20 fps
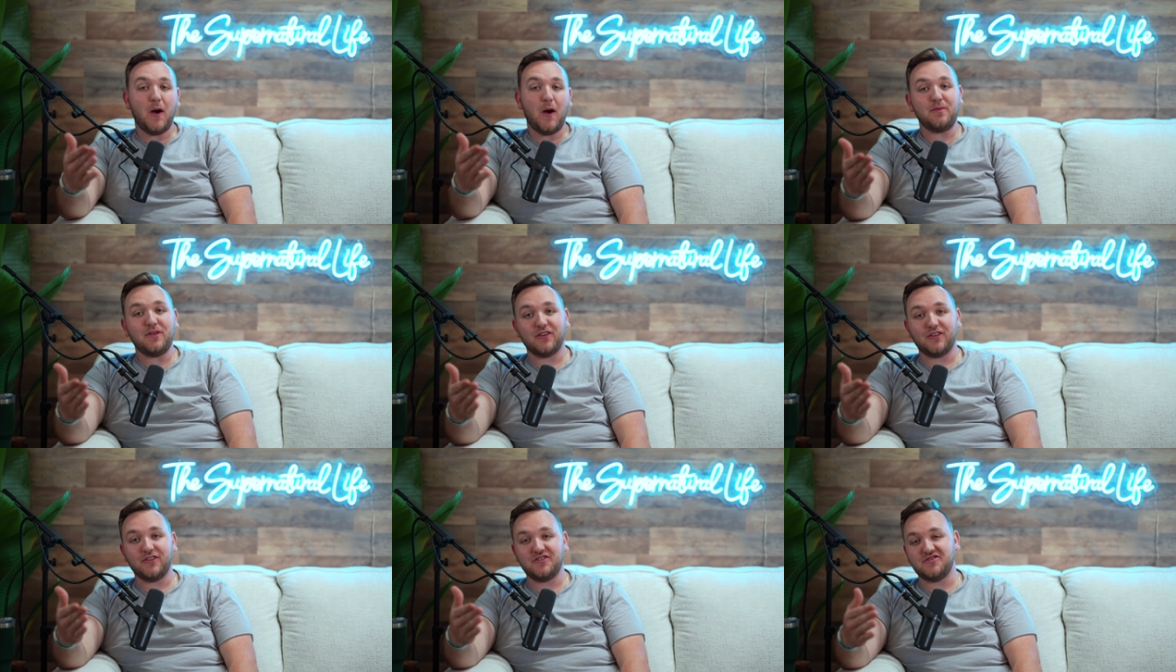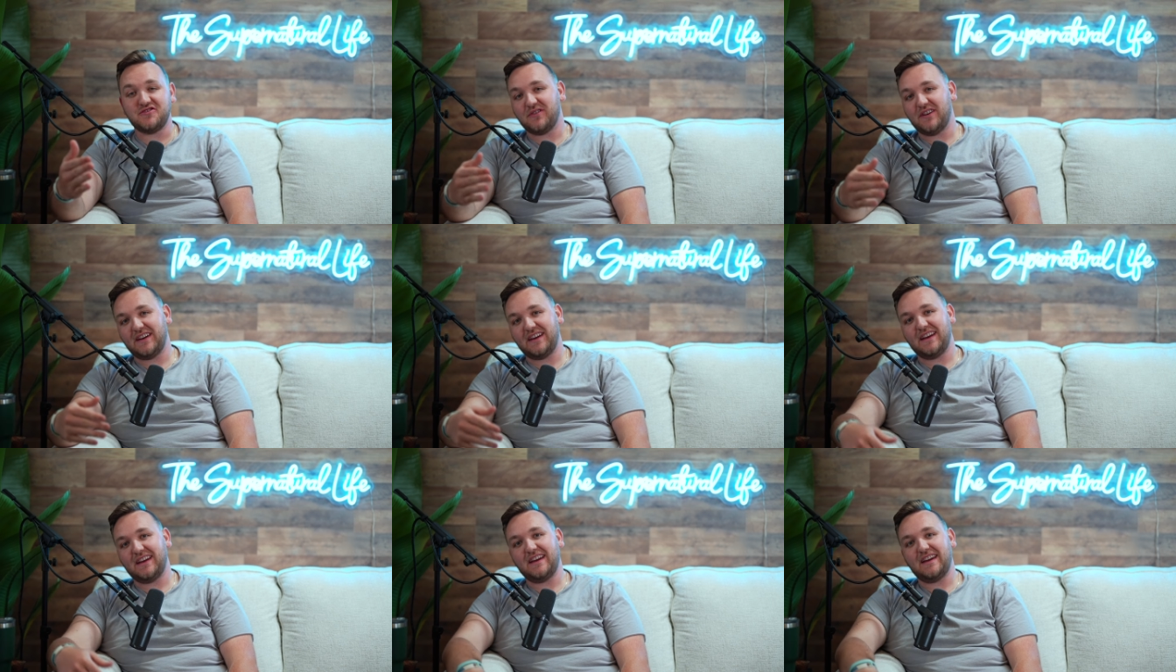you're
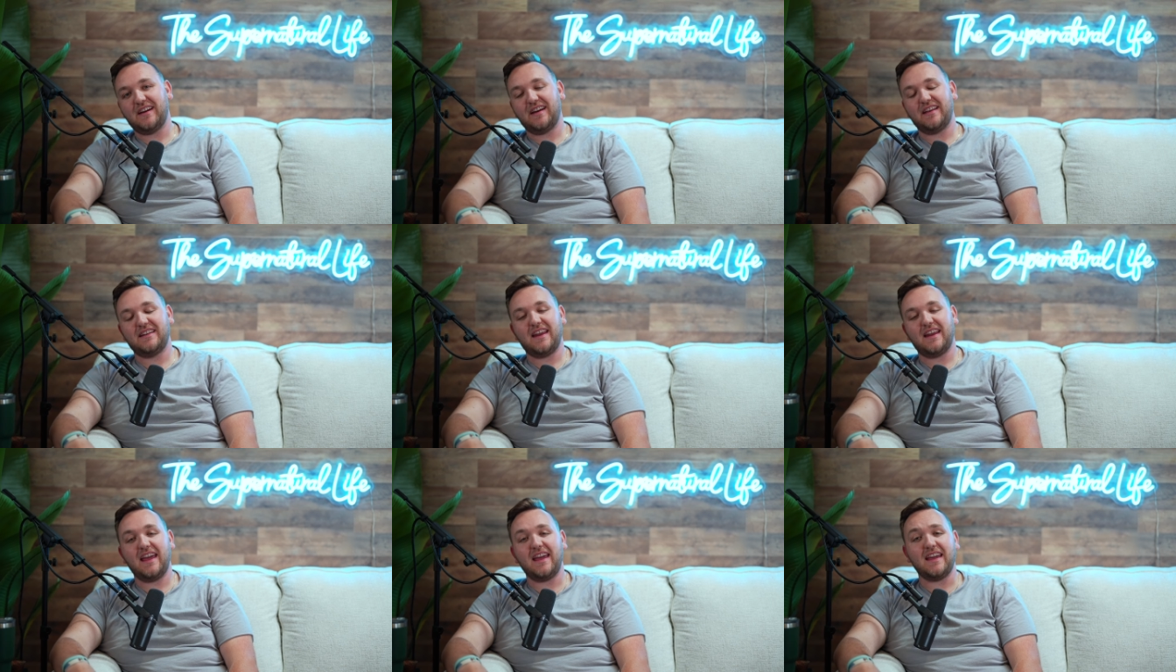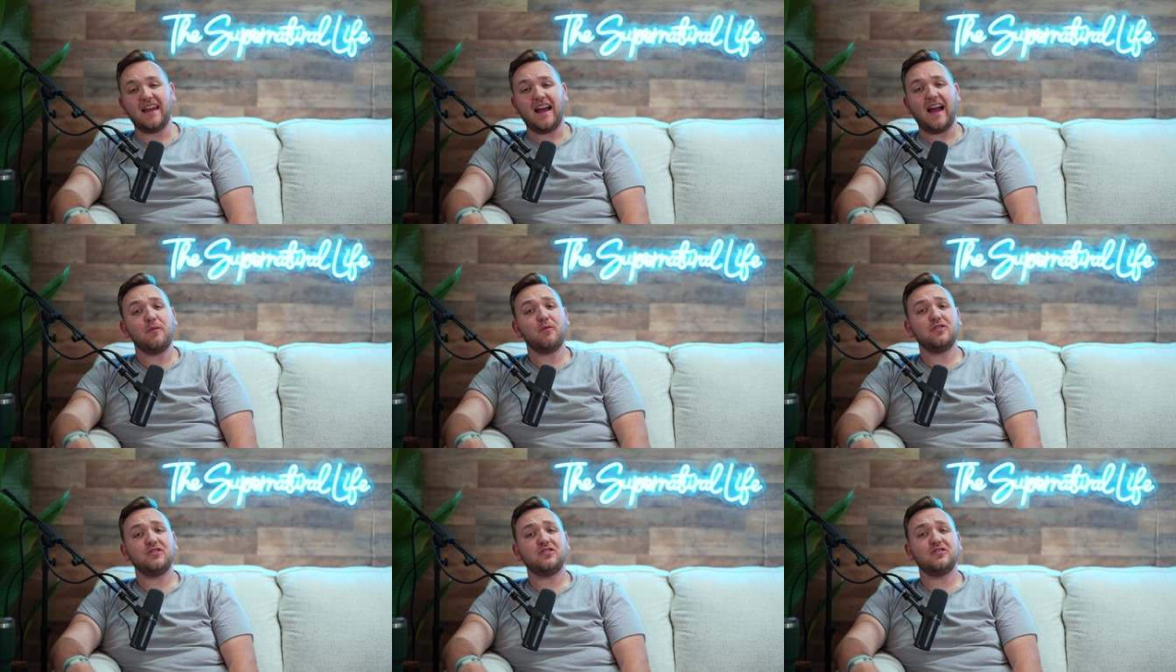enjoying it. And hey,
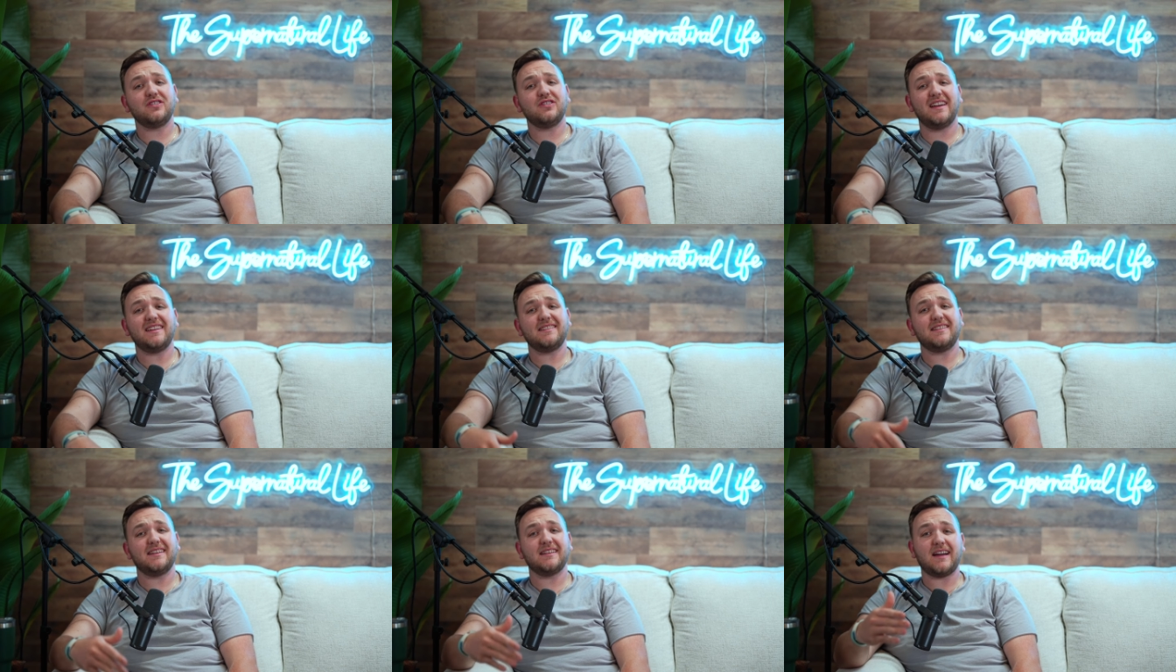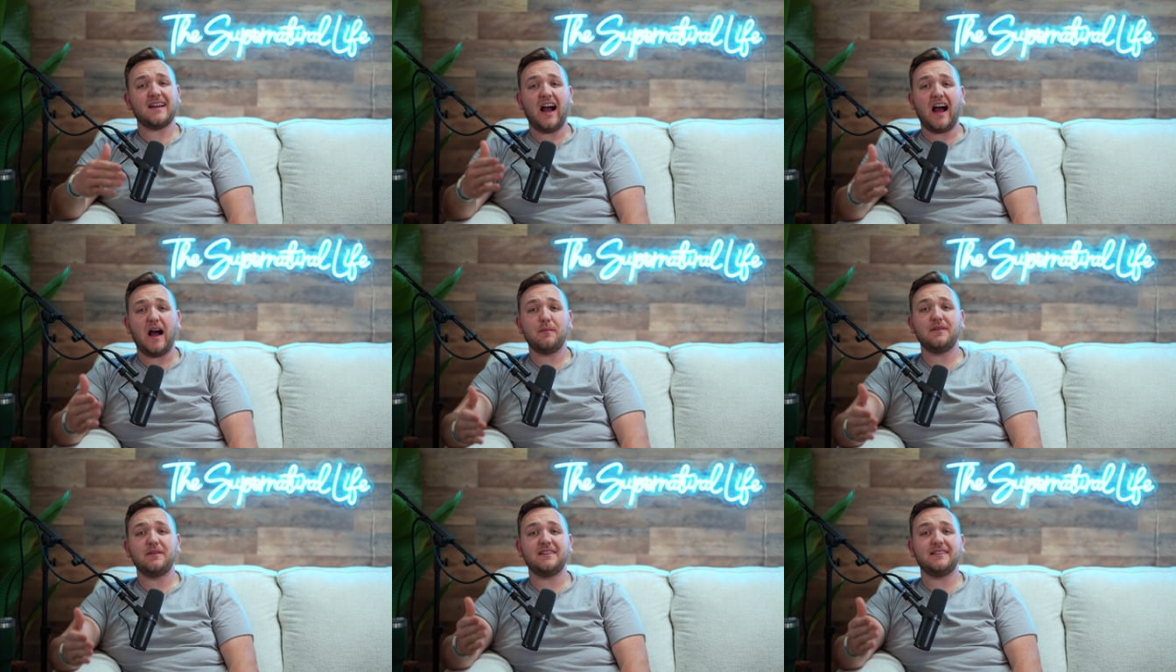I want you guys to
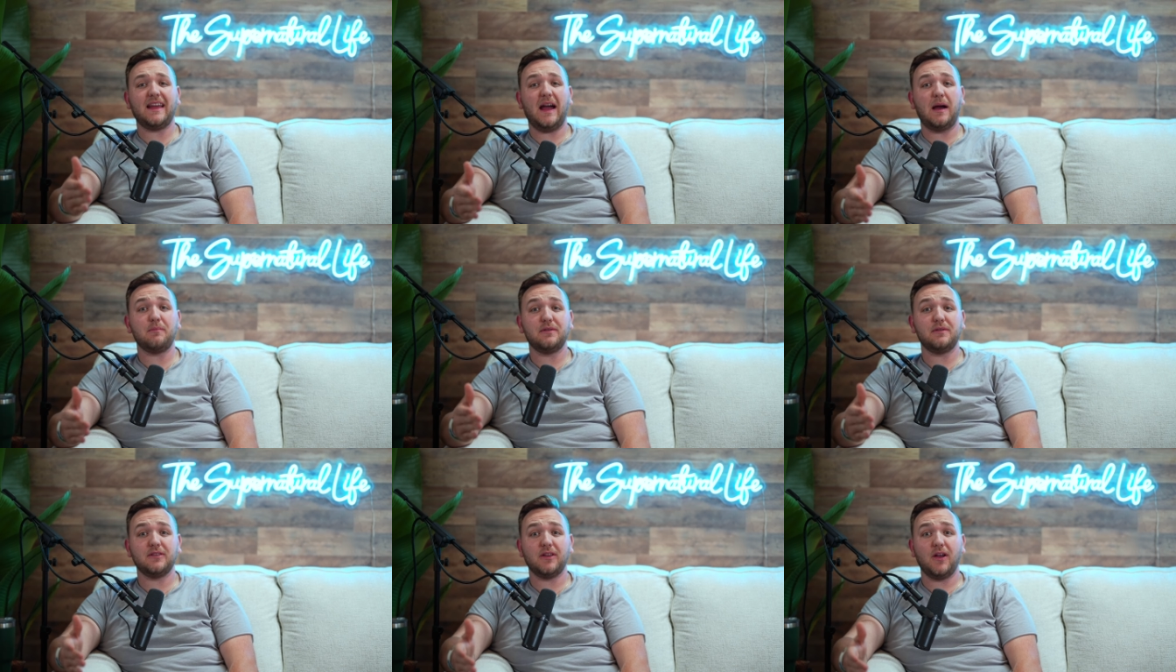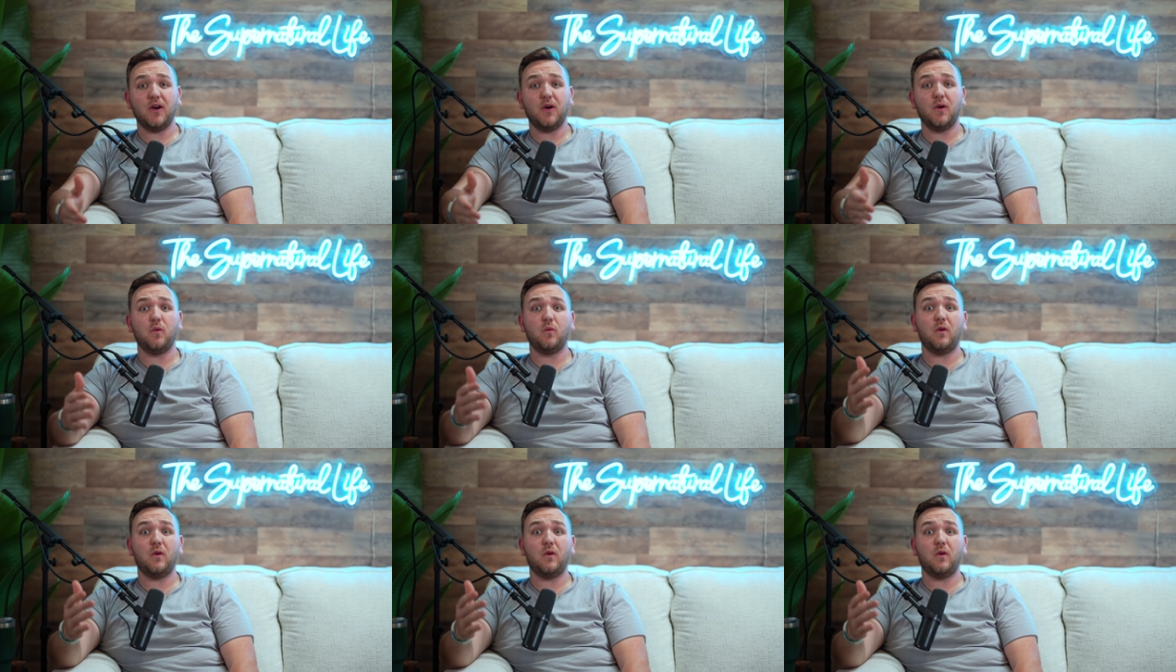comment down below